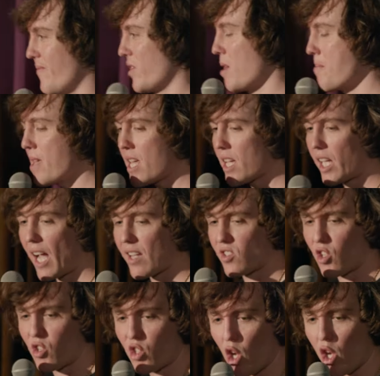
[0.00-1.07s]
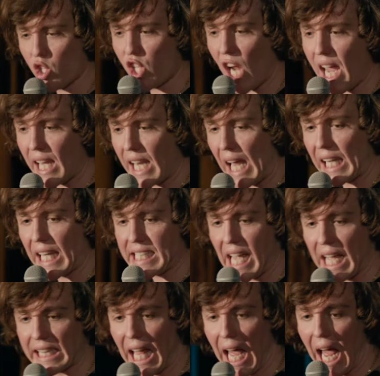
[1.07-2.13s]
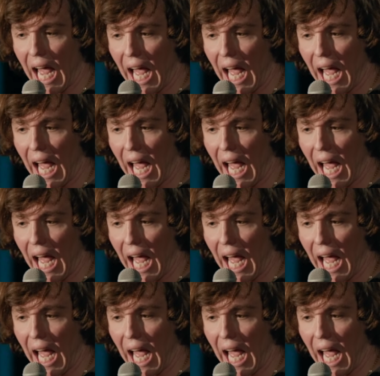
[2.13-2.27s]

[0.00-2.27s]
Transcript: The Meerkats, Sergey and Alexander.